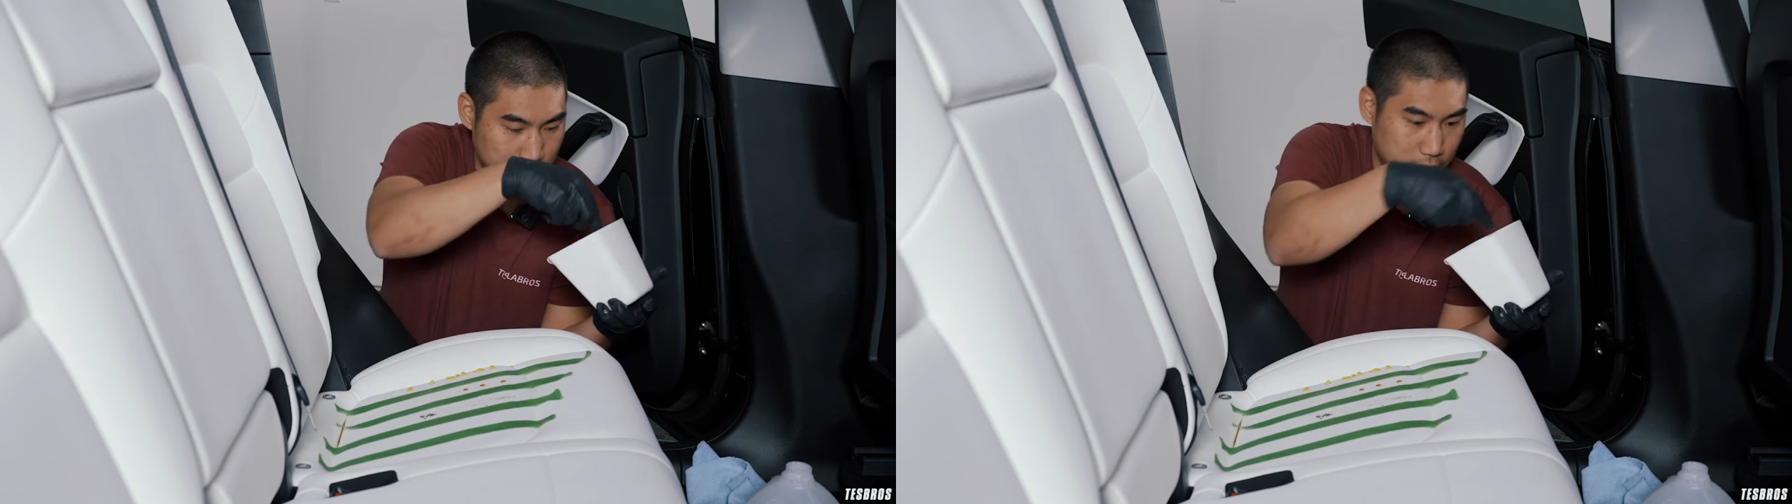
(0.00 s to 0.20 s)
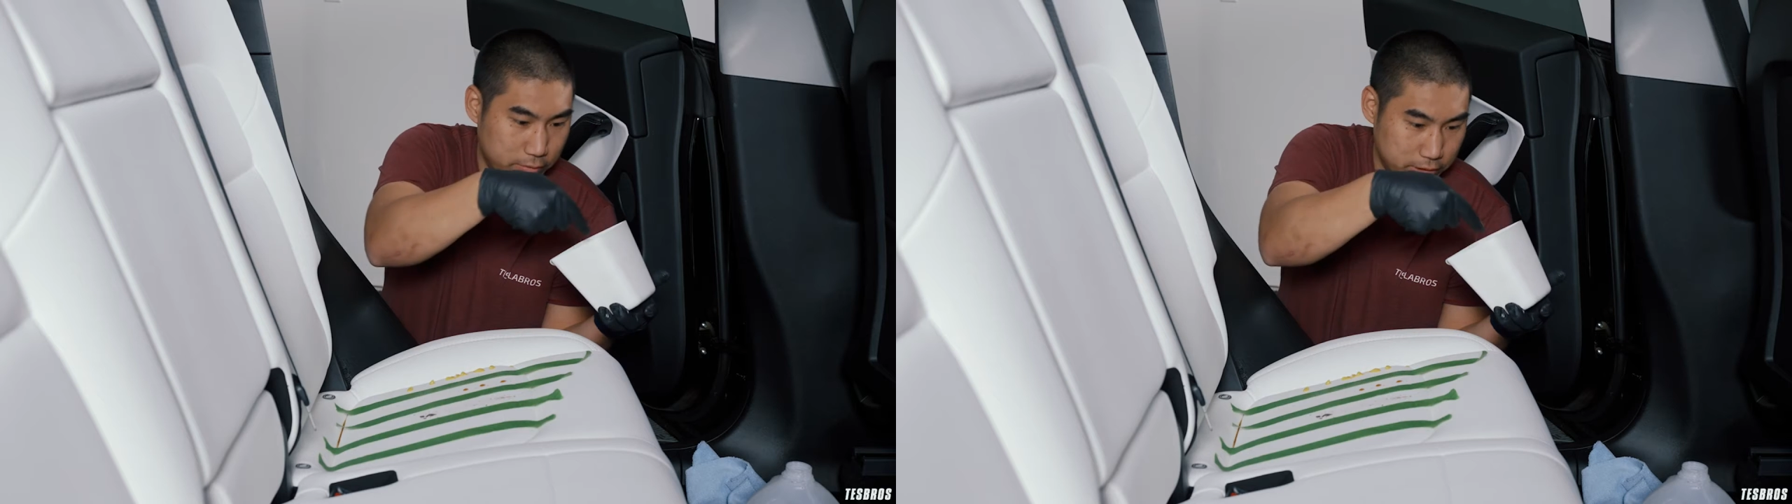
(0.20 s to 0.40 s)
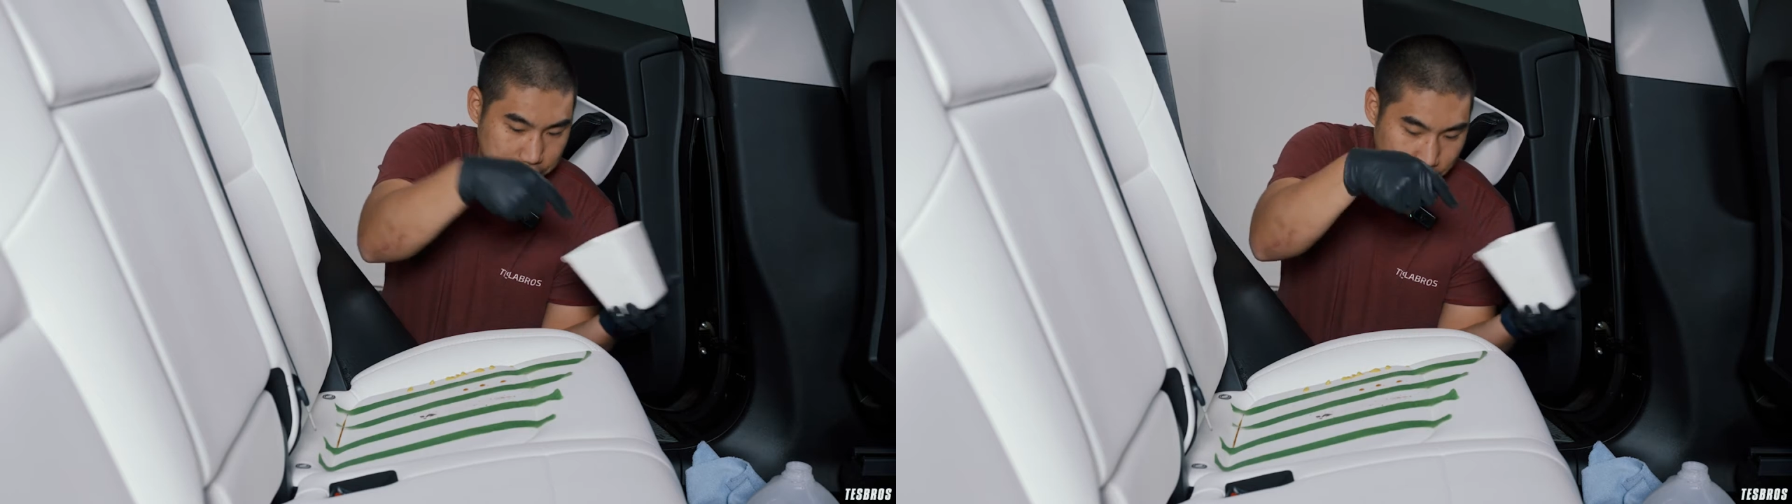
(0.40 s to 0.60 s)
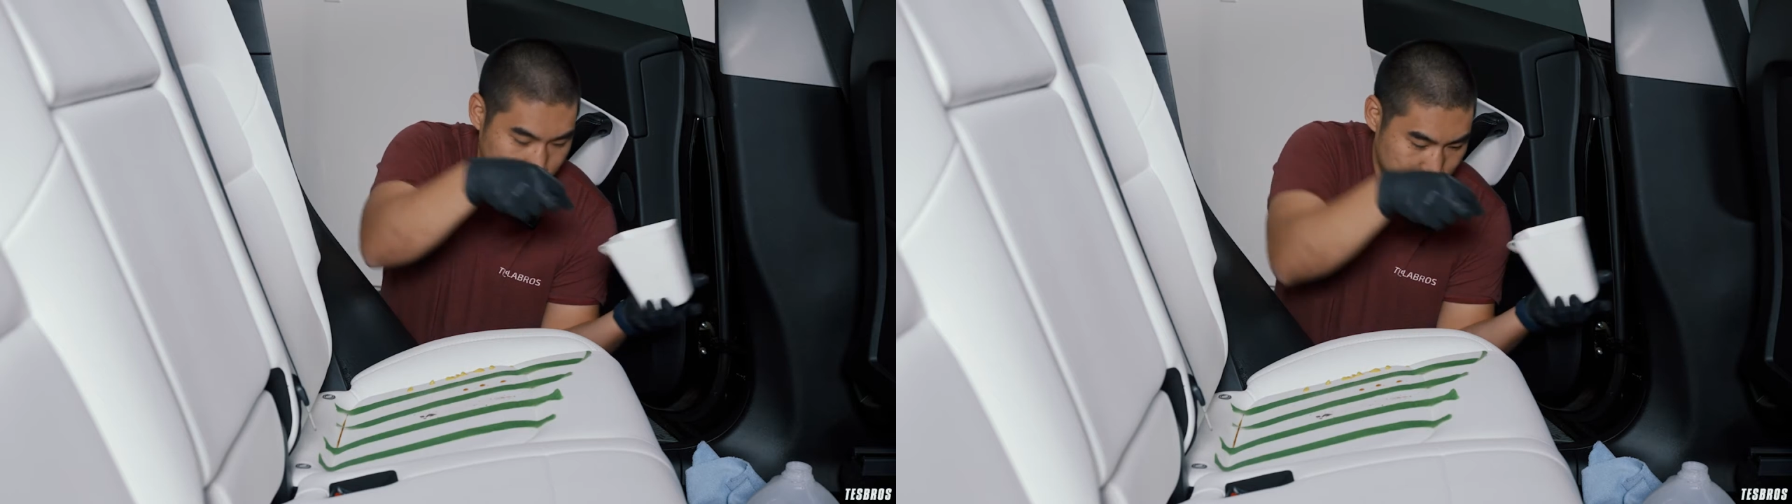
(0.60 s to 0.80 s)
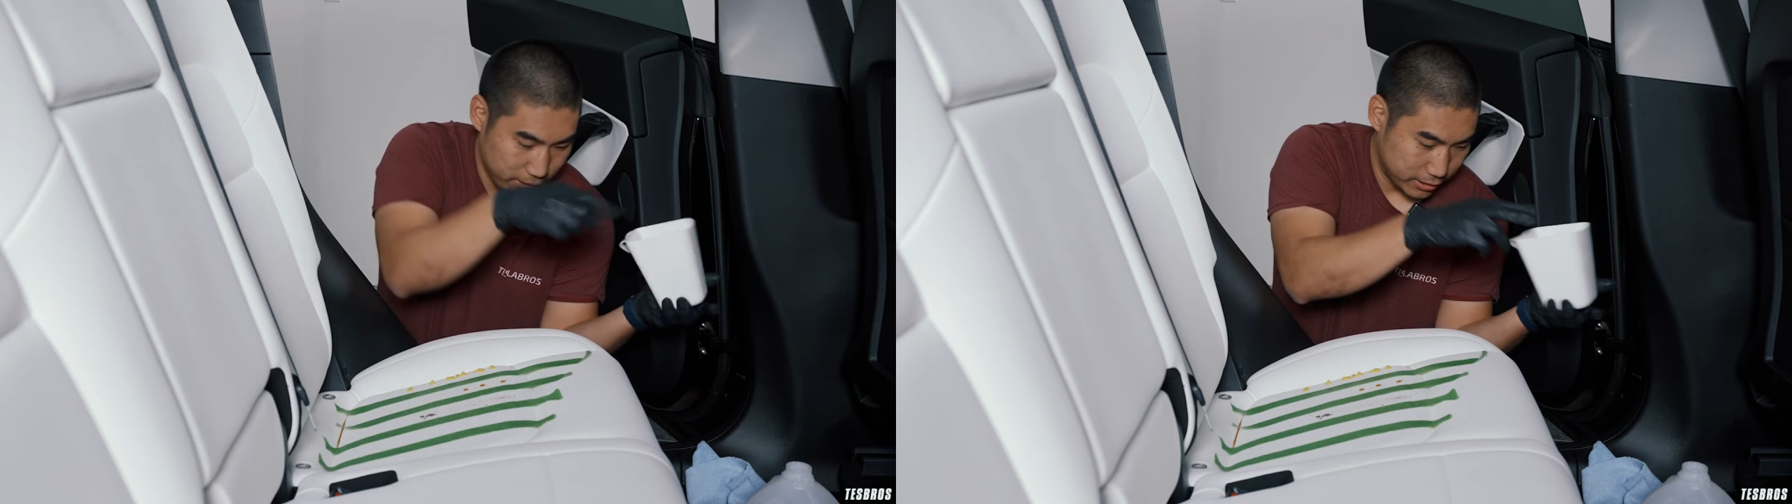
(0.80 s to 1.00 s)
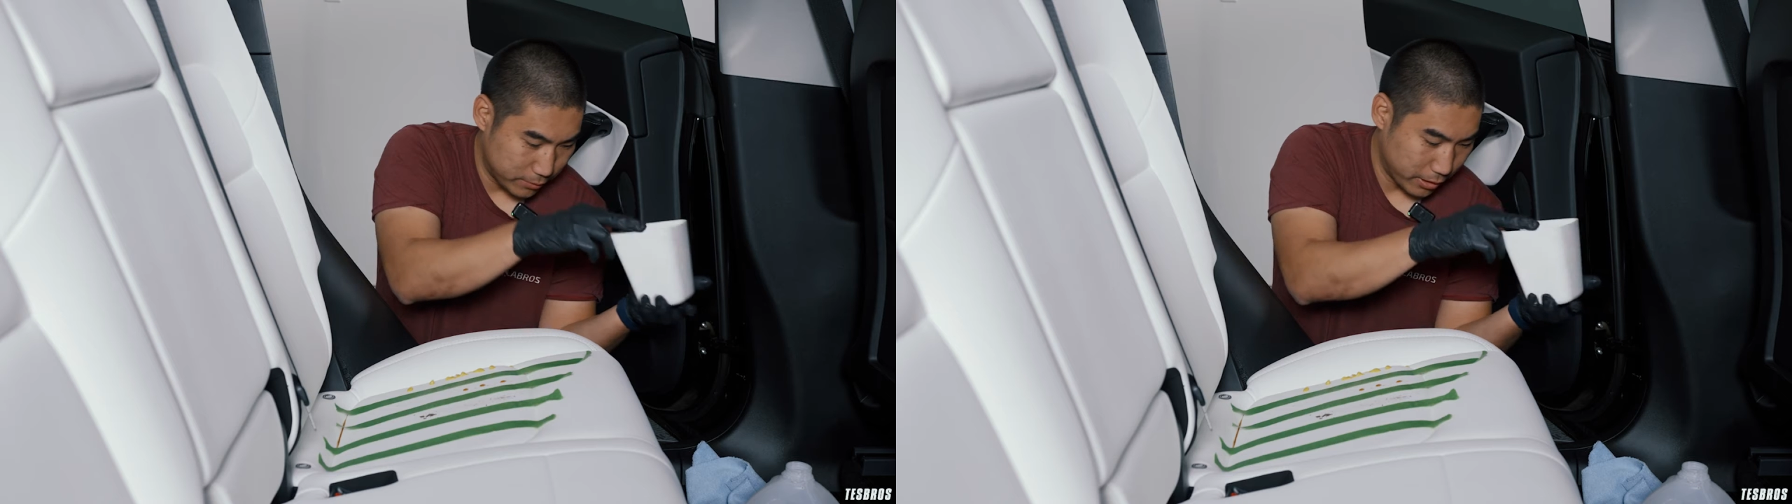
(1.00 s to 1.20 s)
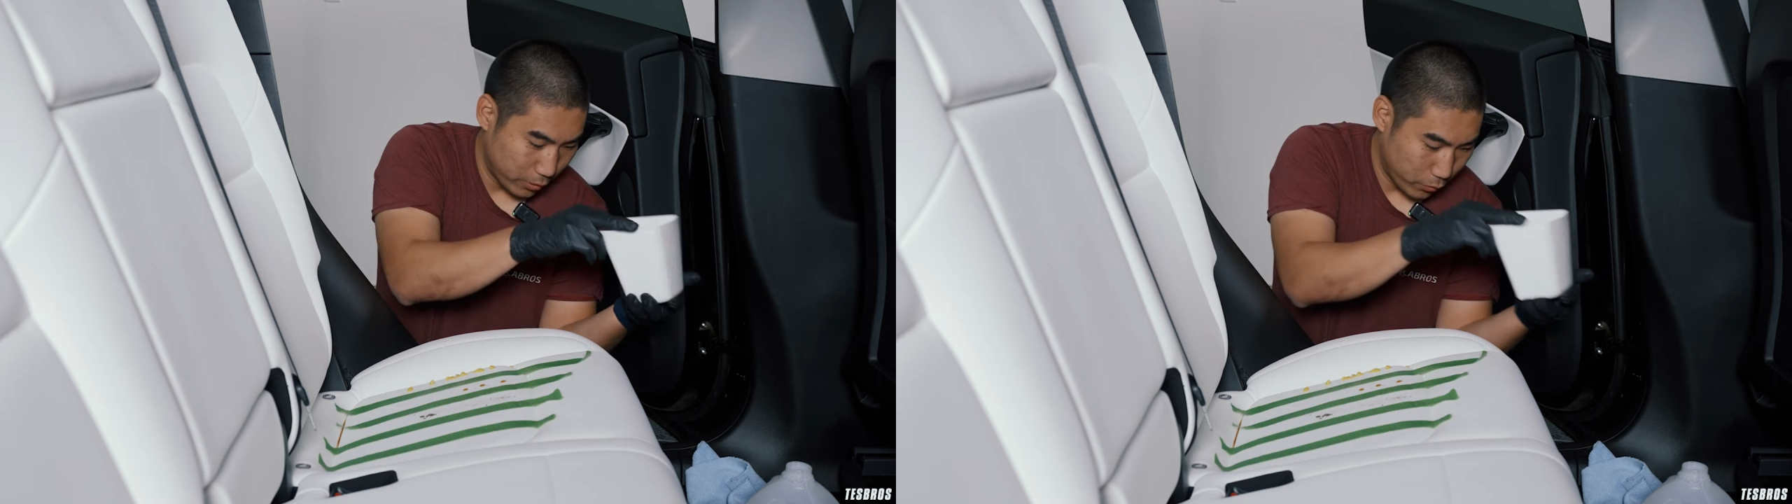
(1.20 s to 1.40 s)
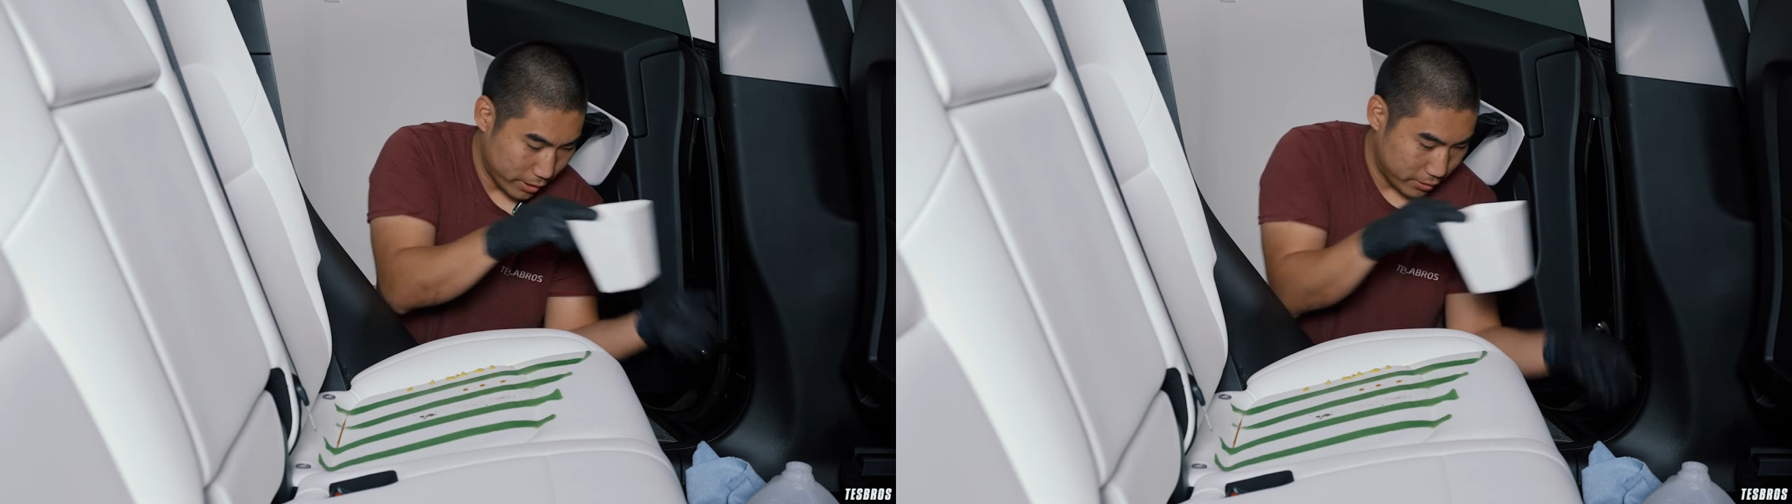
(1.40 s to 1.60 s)
I wanna see if I can get some
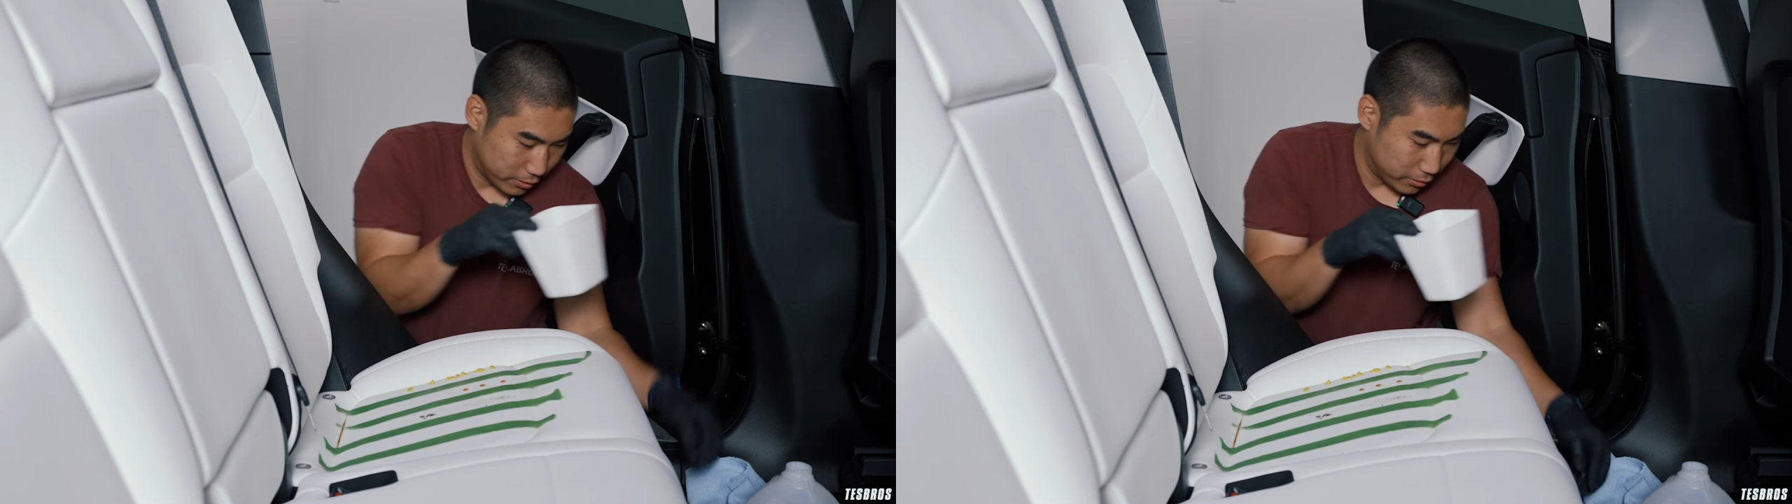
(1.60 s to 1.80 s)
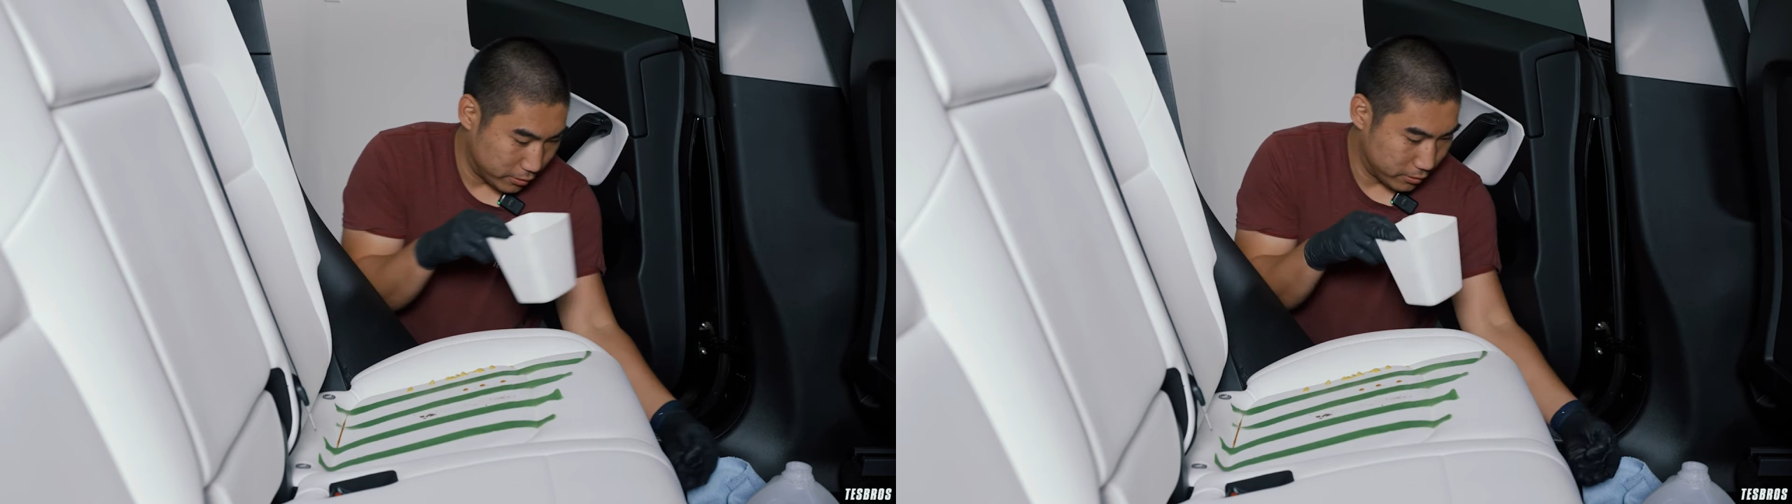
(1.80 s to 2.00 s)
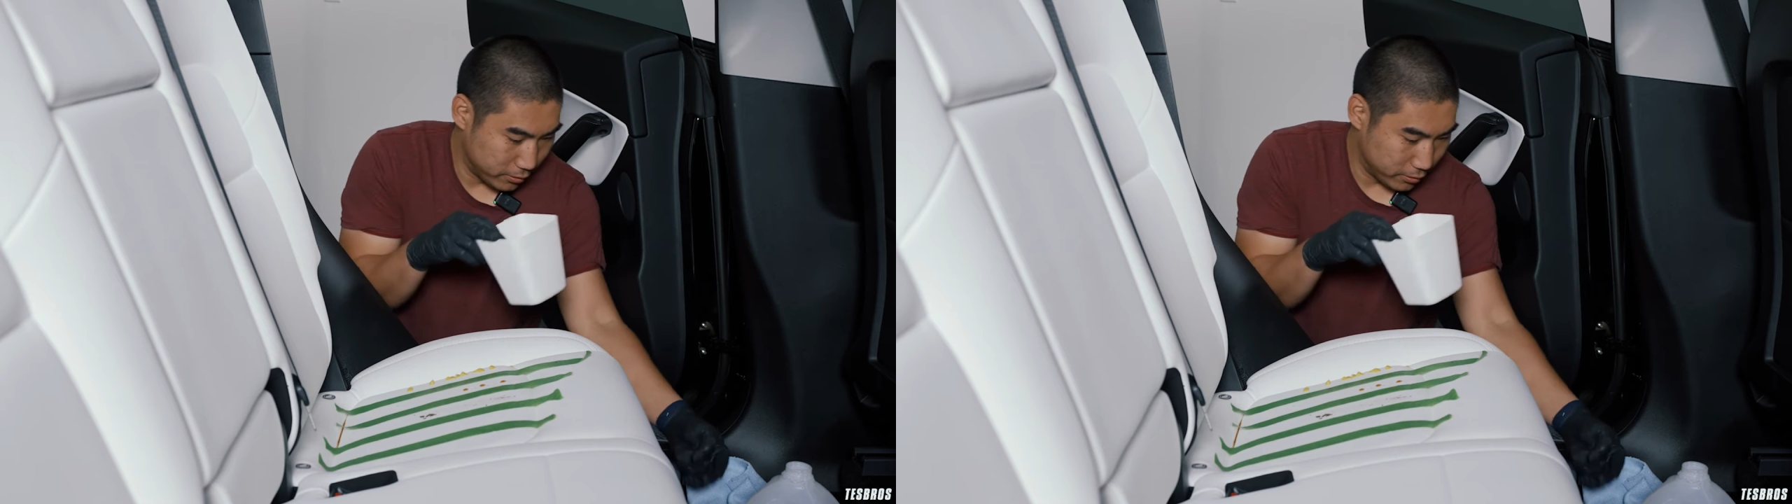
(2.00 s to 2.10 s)
like wet dirt.